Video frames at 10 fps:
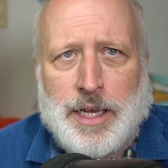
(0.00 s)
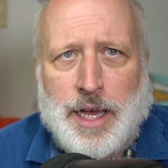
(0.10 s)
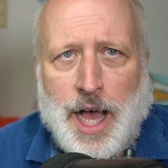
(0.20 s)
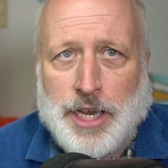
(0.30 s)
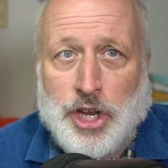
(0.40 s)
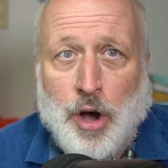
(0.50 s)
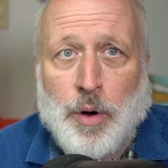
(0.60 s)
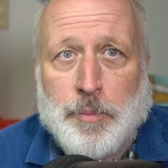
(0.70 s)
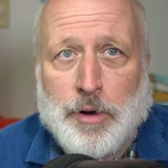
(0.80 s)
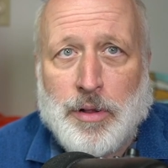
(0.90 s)

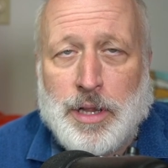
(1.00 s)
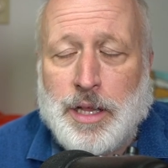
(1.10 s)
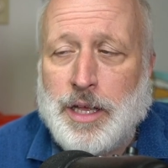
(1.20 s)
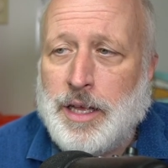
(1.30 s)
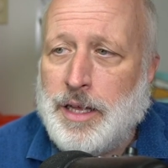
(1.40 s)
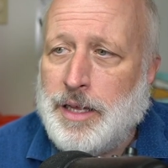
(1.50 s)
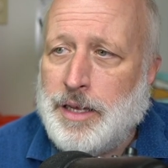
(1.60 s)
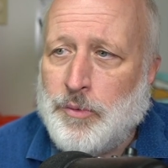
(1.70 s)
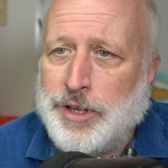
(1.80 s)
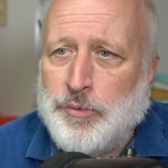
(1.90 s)
unknowable.
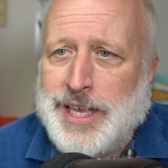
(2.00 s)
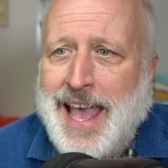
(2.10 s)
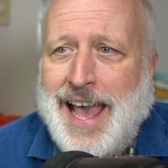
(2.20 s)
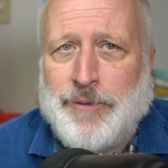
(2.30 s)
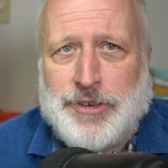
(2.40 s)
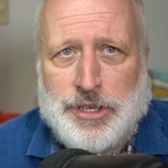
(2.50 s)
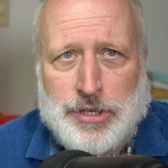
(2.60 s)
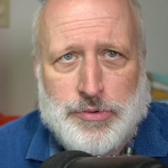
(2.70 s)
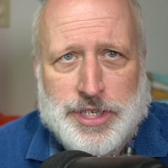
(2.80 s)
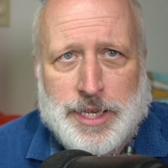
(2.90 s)
We we have to
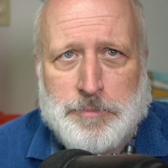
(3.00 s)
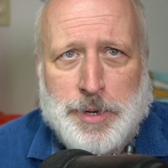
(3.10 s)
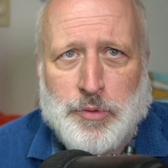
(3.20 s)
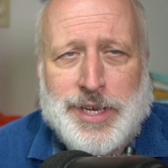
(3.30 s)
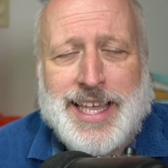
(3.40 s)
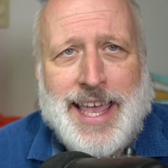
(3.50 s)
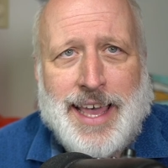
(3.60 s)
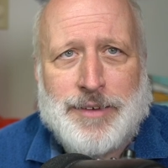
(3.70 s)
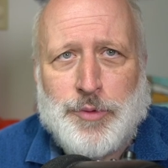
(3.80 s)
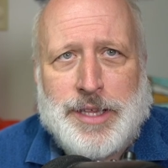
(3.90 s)
use it, but we
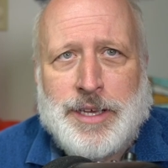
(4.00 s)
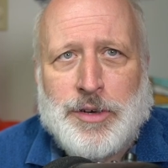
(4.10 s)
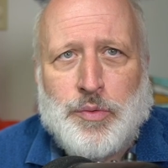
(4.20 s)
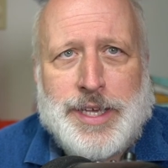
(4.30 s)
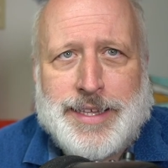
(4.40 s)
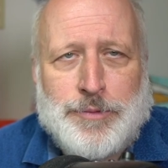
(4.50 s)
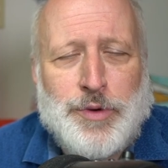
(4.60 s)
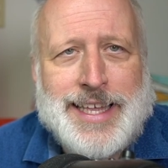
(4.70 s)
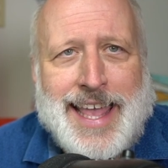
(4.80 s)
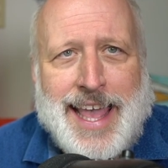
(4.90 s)
can't we we
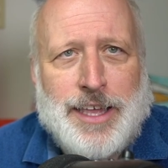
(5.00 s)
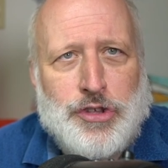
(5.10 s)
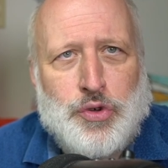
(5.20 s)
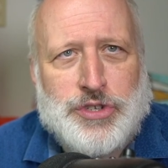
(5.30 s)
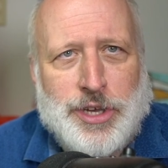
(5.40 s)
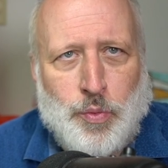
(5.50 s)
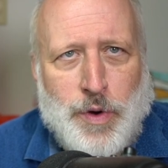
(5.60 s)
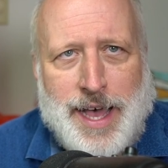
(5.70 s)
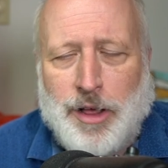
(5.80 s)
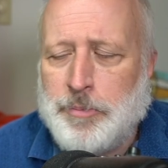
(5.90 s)
we can't use it
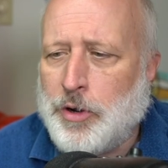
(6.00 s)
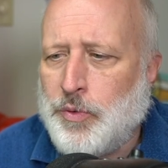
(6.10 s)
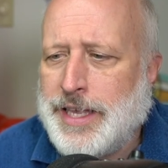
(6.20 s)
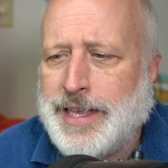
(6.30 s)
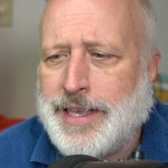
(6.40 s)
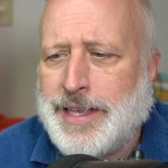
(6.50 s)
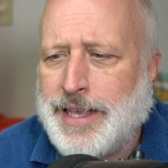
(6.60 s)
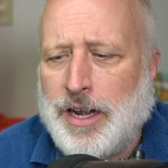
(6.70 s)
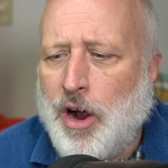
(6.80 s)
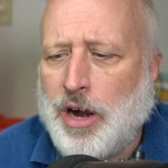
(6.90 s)
well, but we
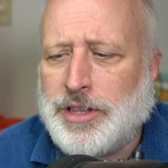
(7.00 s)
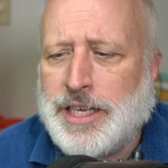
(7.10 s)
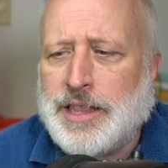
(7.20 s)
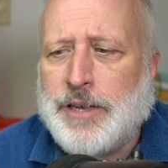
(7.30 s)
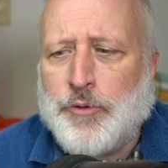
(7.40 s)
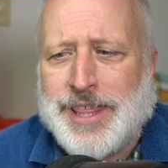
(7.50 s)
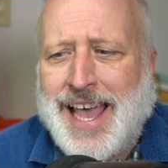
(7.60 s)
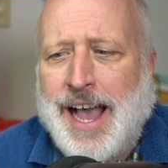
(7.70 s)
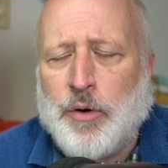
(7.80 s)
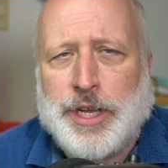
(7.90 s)
can hardly live
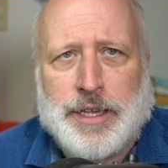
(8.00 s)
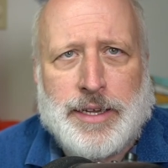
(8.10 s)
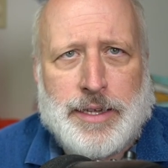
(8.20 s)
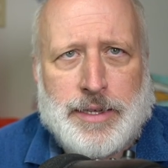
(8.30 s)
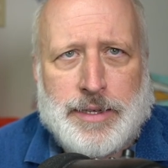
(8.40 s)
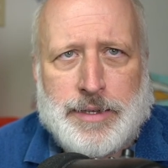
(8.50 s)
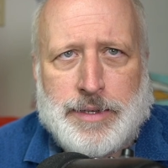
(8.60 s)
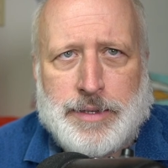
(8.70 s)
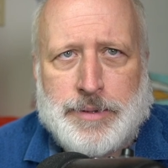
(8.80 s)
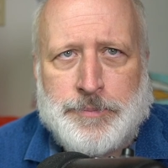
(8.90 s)
without it.
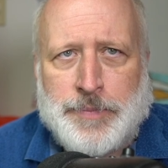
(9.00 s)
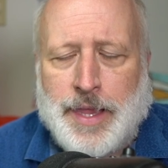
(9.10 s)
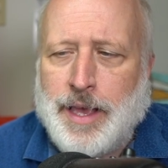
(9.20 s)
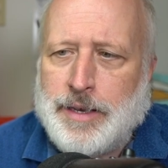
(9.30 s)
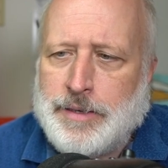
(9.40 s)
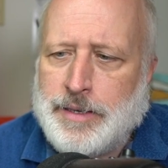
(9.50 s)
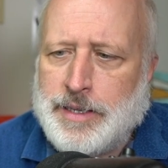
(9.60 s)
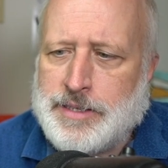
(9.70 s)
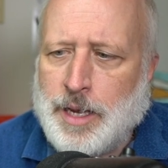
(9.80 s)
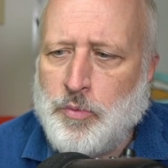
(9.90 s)
And
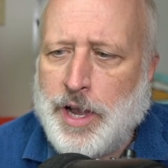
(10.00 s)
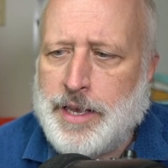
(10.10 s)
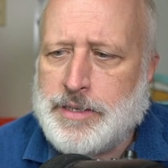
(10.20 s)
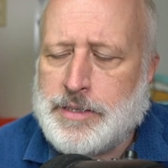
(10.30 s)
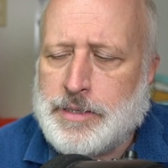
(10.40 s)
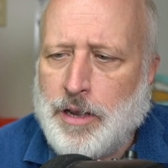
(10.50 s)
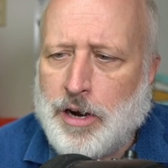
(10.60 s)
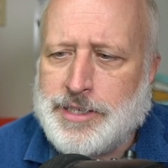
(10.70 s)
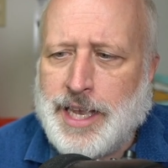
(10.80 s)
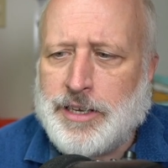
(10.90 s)
in some ways, our
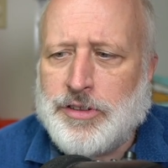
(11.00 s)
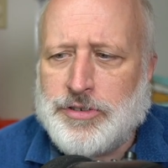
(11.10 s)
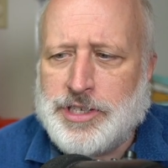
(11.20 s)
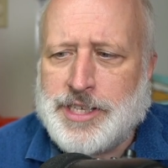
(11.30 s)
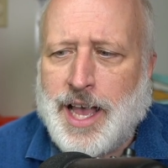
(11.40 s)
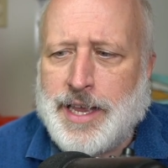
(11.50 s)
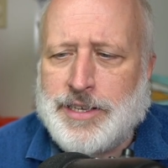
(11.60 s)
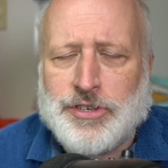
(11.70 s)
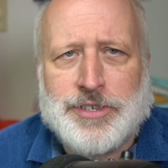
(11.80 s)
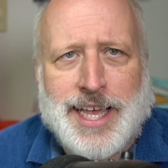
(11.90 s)
secular
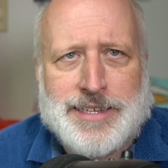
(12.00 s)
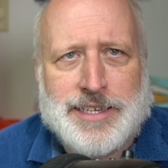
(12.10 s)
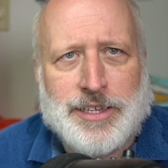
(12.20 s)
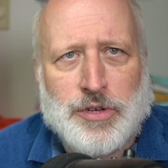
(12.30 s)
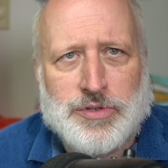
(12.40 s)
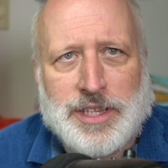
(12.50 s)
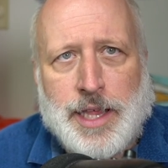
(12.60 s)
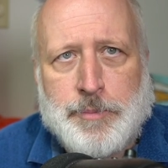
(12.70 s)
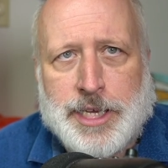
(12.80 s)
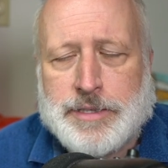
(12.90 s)
societies are testing those
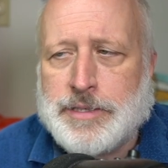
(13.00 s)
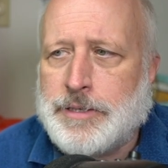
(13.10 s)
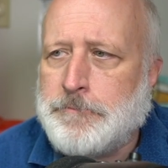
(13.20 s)
limits.